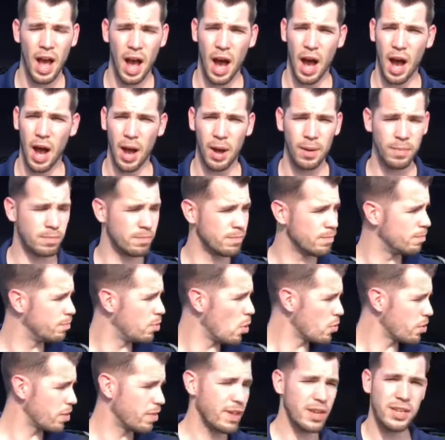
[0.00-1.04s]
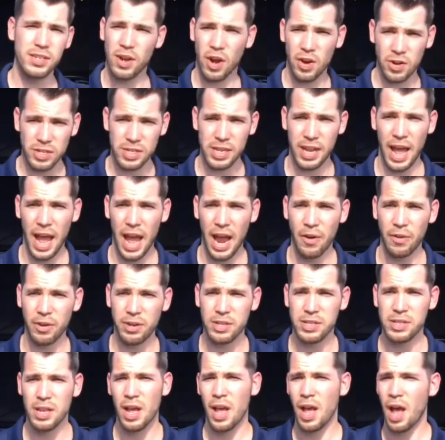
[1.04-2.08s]
Both of these are
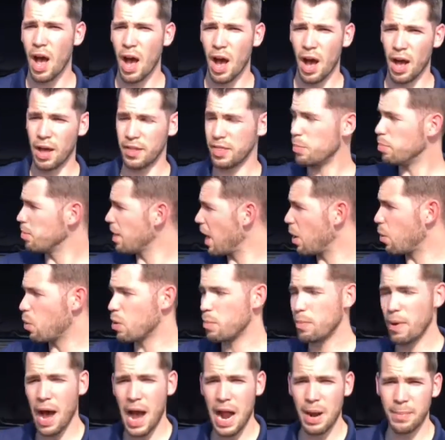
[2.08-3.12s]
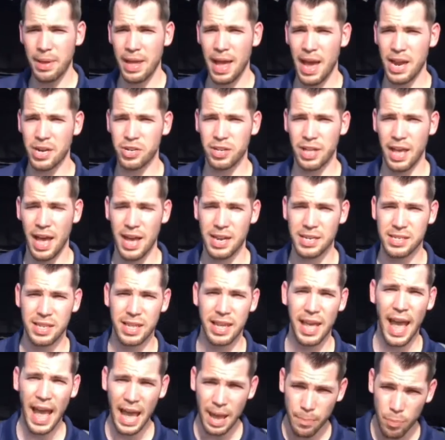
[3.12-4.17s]
Saharas. The black one behind me actually has
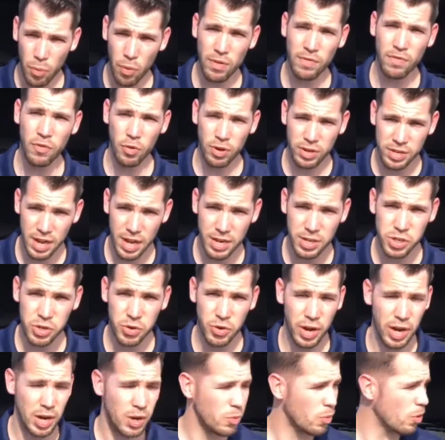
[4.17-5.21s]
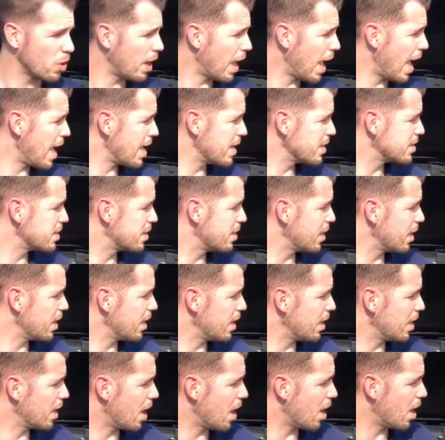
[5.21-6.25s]
the 8.4 touchscreen, whereas
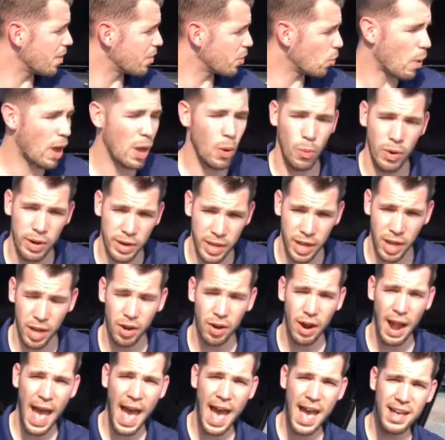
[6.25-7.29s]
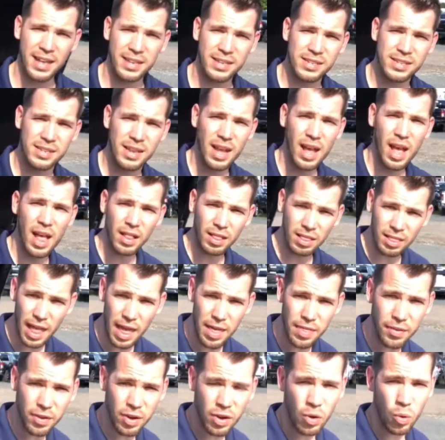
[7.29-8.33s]
the white one here has
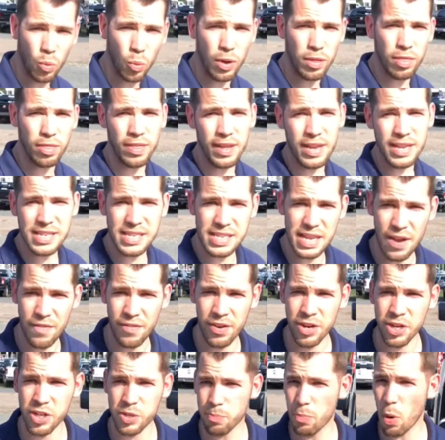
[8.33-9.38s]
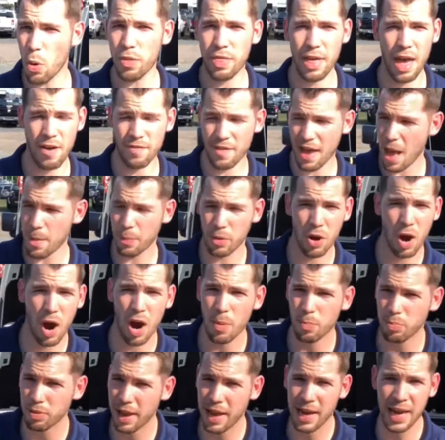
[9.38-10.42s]
leather with the 7-inch. Both have Apple
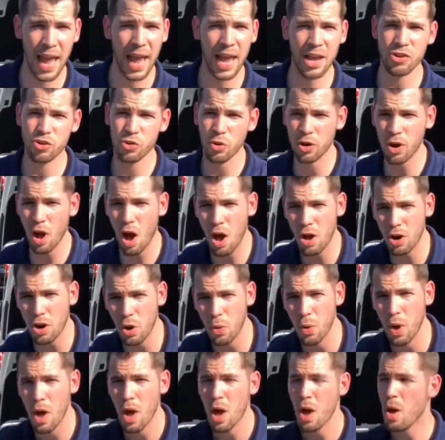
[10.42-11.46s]
CarPlay and Android Auto.